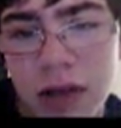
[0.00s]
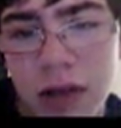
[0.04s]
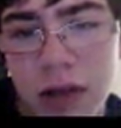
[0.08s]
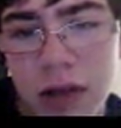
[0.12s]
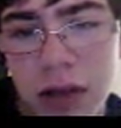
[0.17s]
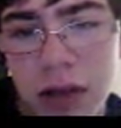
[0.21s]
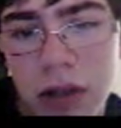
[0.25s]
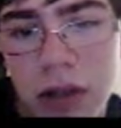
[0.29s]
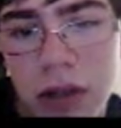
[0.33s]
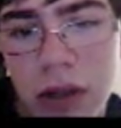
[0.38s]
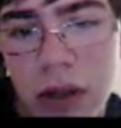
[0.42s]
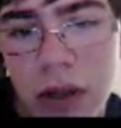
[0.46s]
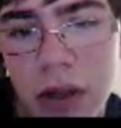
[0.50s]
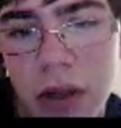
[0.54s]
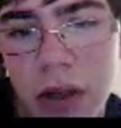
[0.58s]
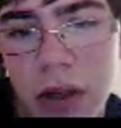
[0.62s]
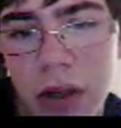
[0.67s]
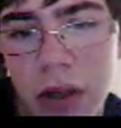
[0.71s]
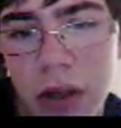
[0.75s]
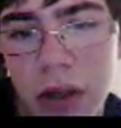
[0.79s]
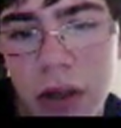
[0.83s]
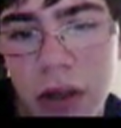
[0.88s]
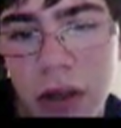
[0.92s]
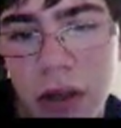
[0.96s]

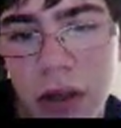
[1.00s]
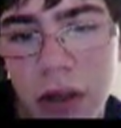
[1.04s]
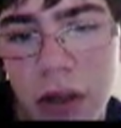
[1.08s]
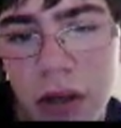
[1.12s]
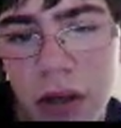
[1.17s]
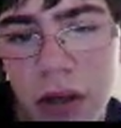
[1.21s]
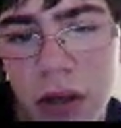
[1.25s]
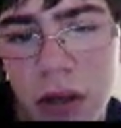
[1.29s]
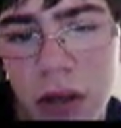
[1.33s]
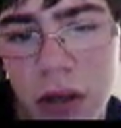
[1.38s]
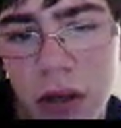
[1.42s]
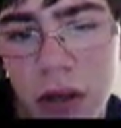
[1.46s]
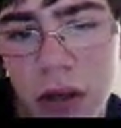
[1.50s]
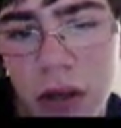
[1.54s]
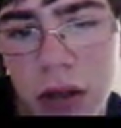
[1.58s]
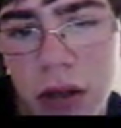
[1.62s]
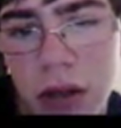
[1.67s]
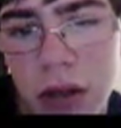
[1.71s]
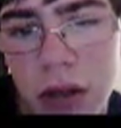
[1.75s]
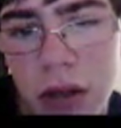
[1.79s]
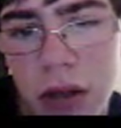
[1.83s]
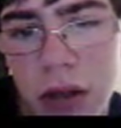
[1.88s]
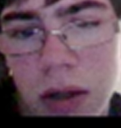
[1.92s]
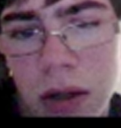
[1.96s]

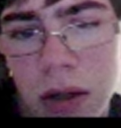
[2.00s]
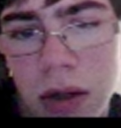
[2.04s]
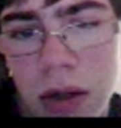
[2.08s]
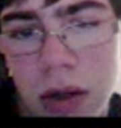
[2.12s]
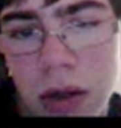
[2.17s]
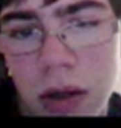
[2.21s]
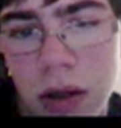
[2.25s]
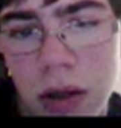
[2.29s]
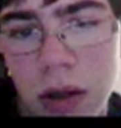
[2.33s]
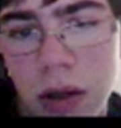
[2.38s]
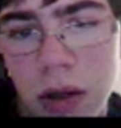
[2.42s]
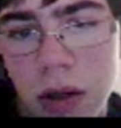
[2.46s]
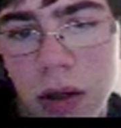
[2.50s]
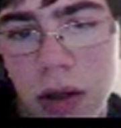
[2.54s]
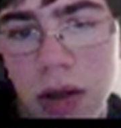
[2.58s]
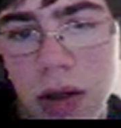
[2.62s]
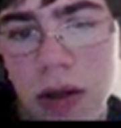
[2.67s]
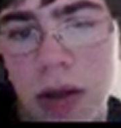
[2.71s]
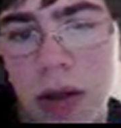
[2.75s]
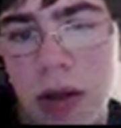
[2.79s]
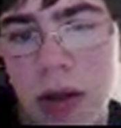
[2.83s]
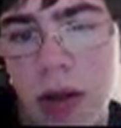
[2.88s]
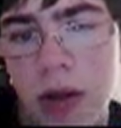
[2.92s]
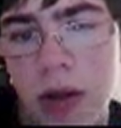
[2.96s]

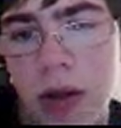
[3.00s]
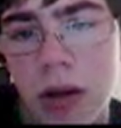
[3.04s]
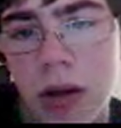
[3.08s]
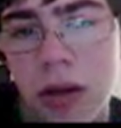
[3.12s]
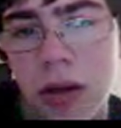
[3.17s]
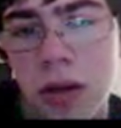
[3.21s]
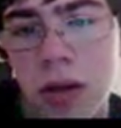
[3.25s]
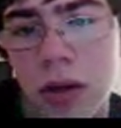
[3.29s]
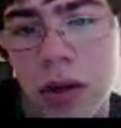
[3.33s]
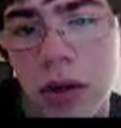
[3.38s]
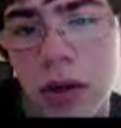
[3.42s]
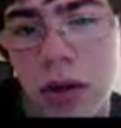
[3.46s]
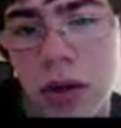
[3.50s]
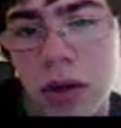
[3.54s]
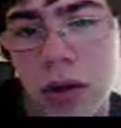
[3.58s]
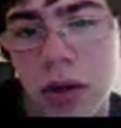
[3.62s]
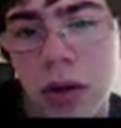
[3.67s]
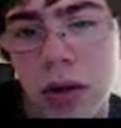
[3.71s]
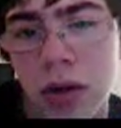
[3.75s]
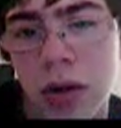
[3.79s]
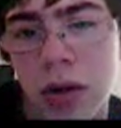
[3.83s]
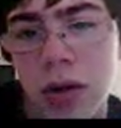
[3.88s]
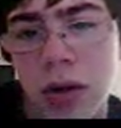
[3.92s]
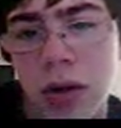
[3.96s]

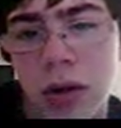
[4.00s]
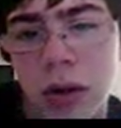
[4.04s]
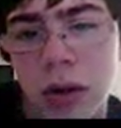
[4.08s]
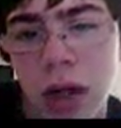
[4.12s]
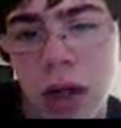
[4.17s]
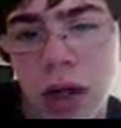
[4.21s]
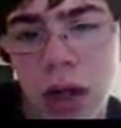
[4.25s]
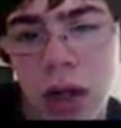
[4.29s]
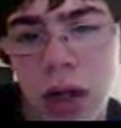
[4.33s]
No one is speaking in this clip.